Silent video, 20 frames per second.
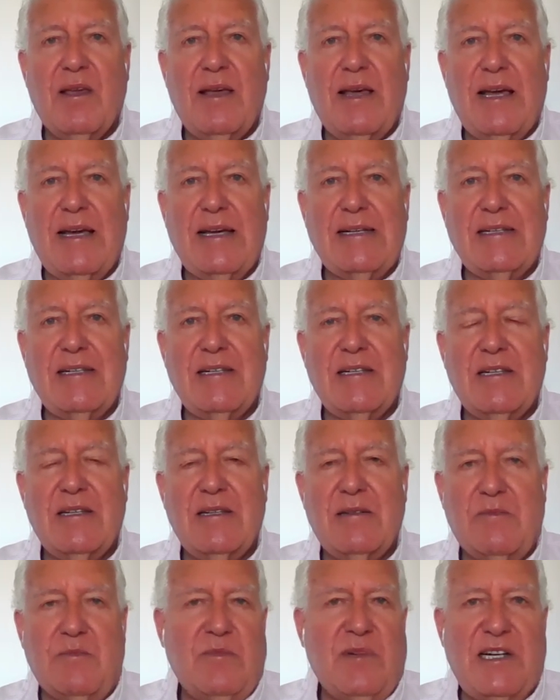And
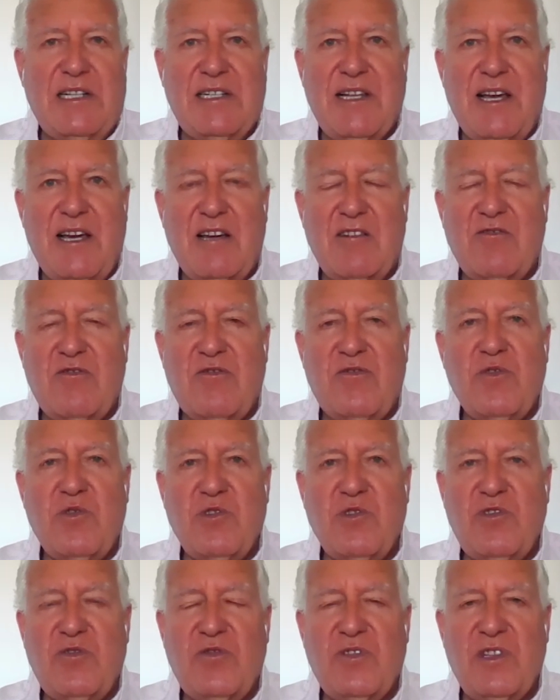my dad
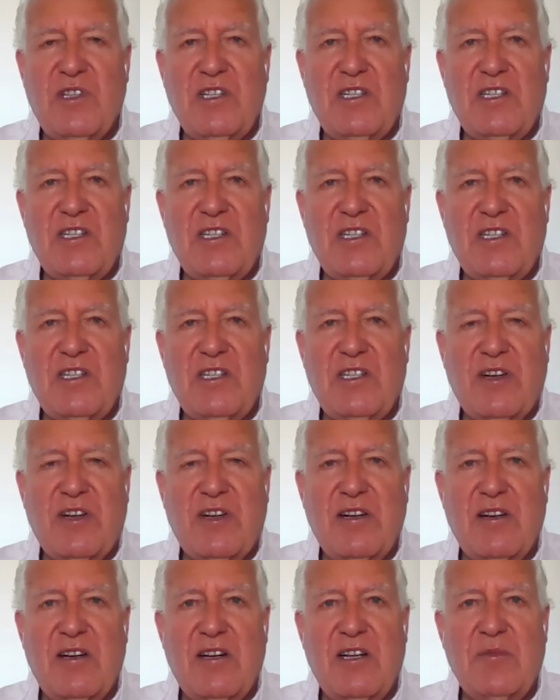fought for the South
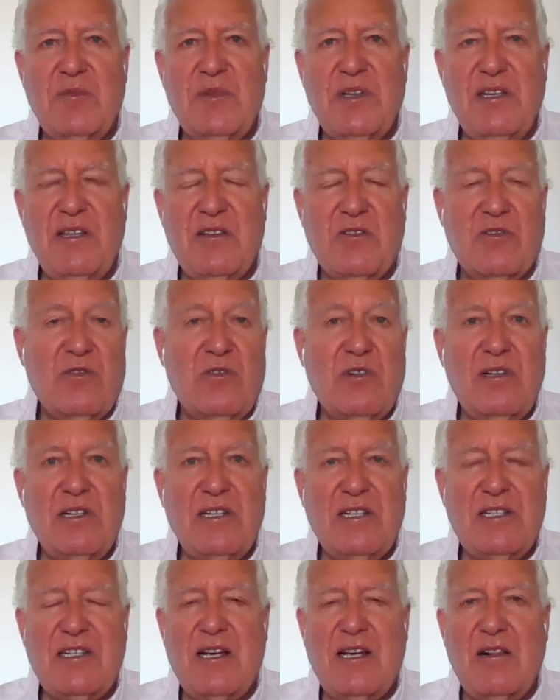African Army, the Royal
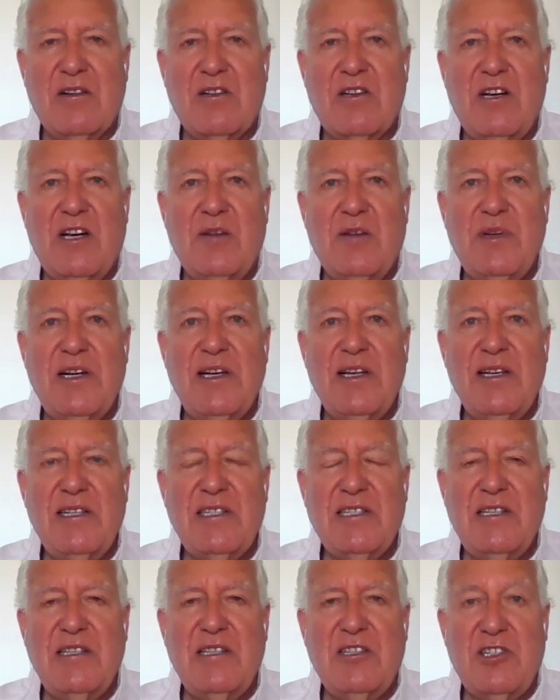Natal
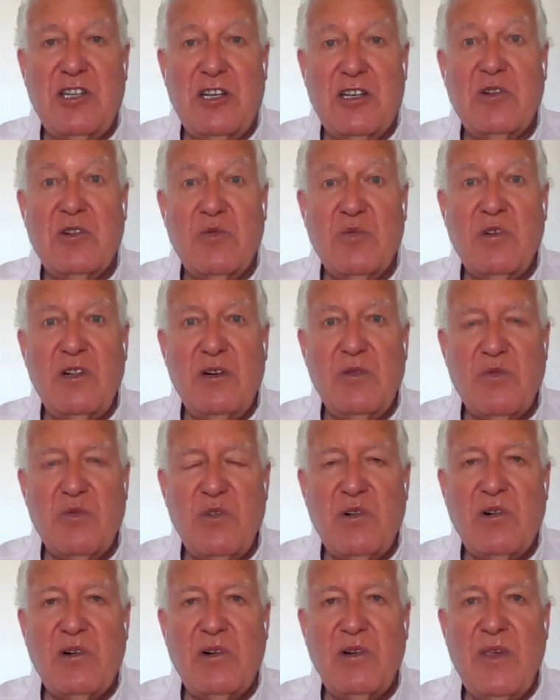Carbineers in the Second World
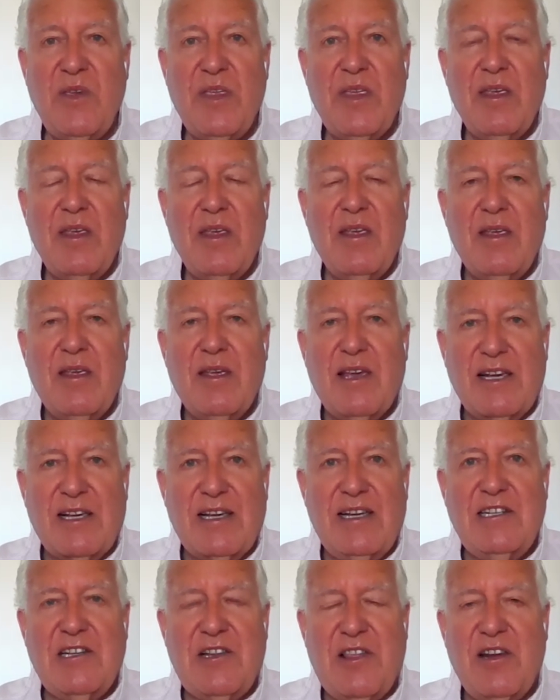War
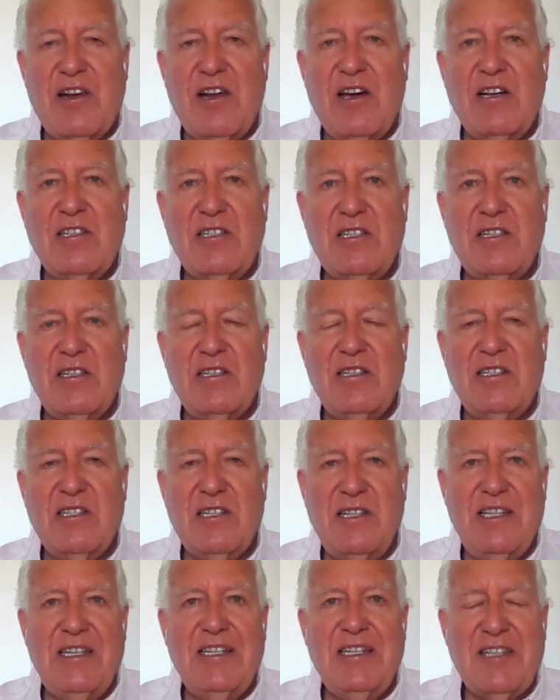against the Nazis
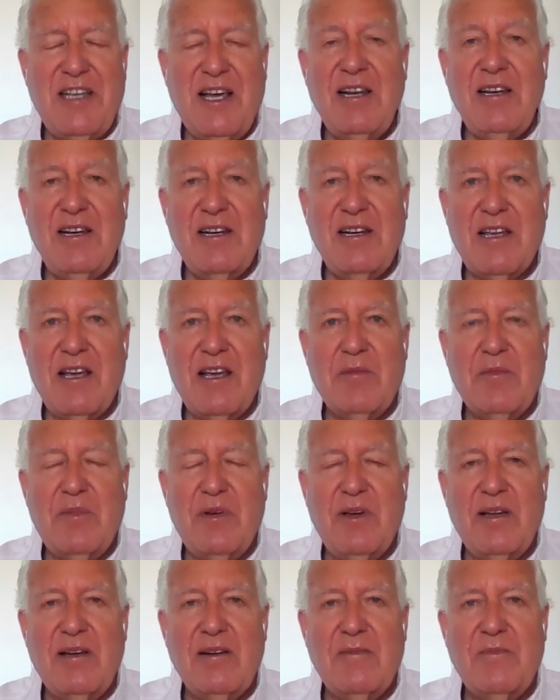in the Italian
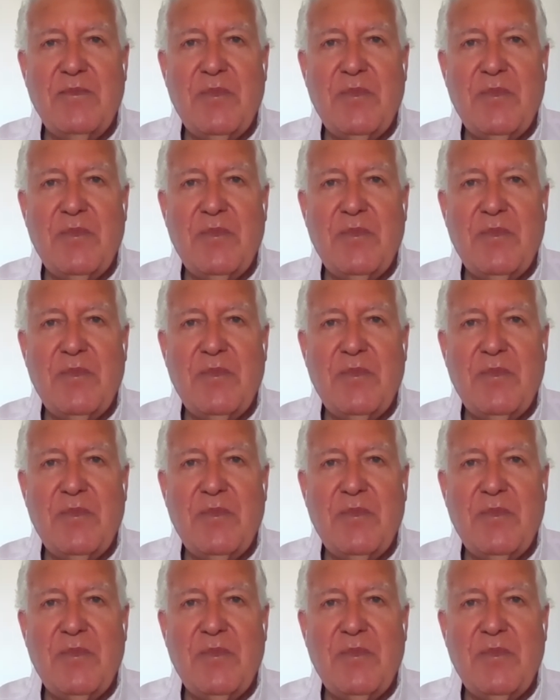campaign